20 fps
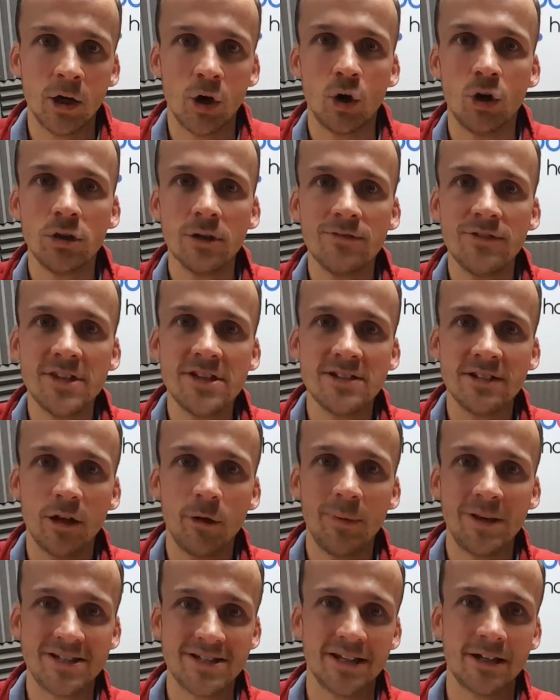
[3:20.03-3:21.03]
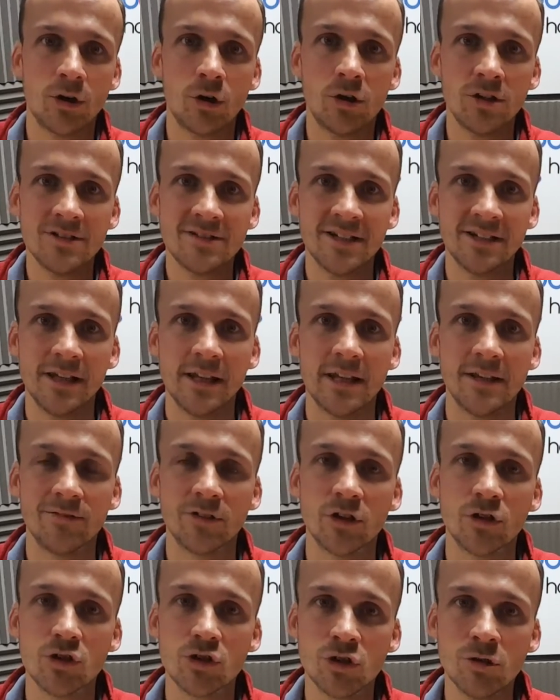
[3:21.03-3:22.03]
all of these little bits of content that they've
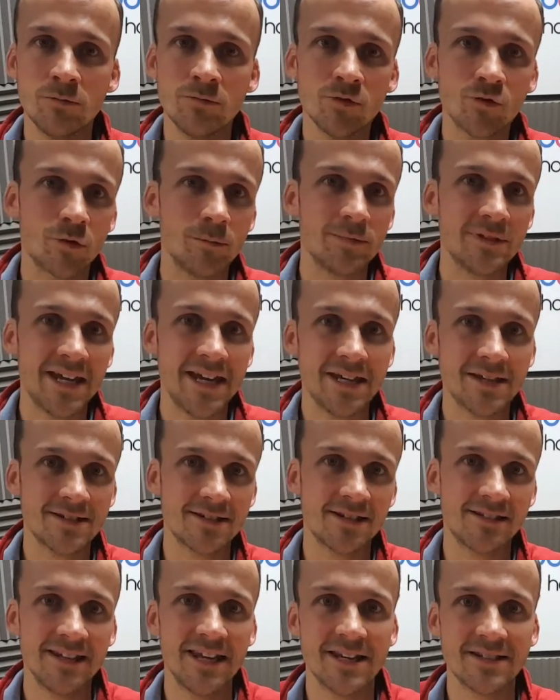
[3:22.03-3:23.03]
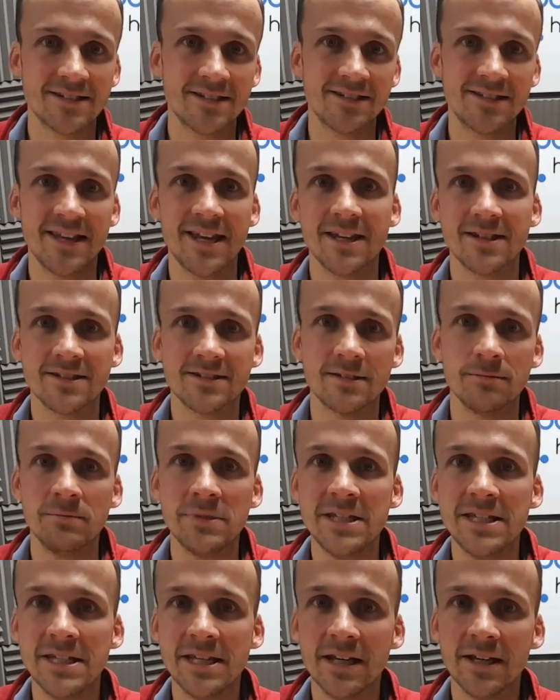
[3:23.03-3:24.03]
consumed from text to text to text to
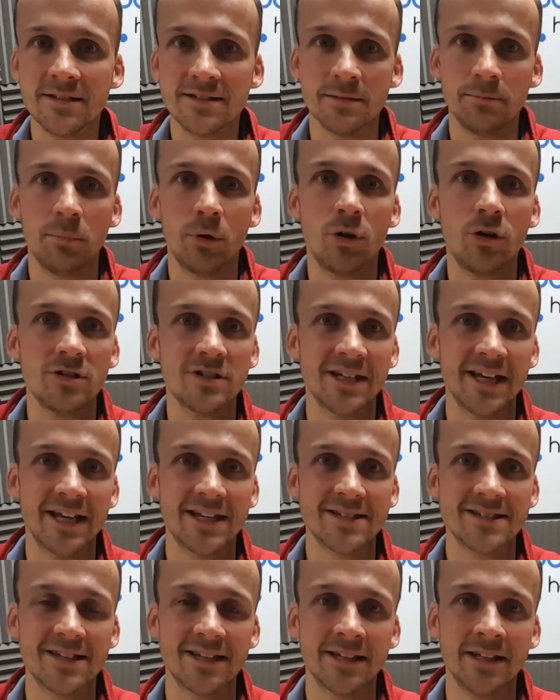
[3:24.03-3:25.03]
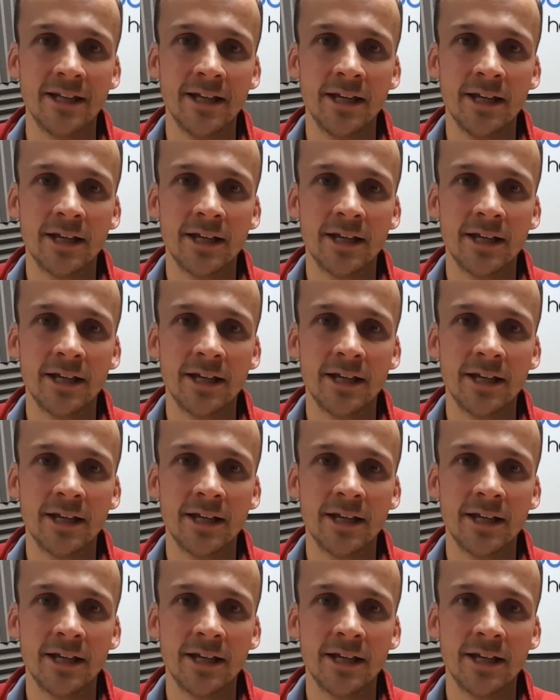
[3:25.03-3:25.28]
media to podcasting,